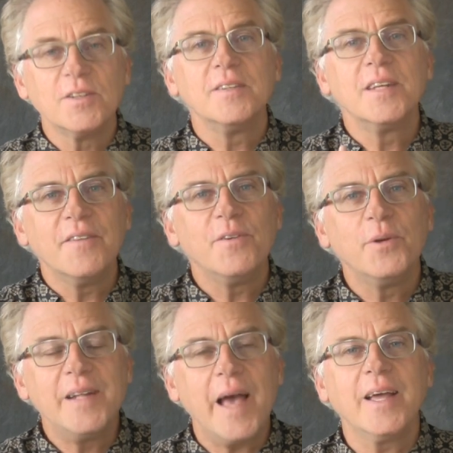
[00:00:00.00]
doesn't give you
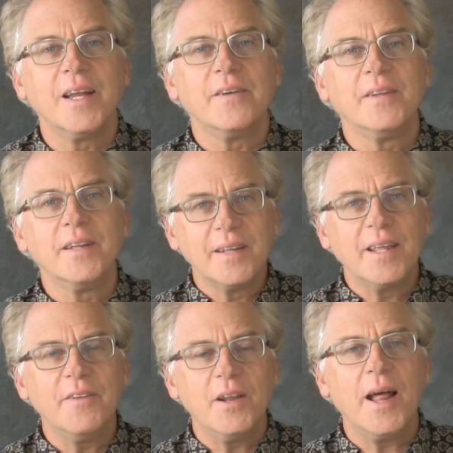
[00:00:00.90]
a negative. It doesn't
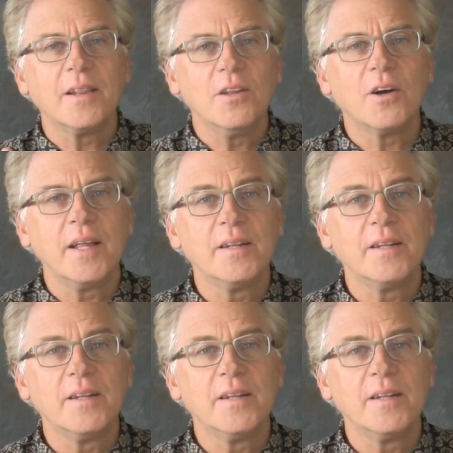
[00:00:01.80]
give you that look.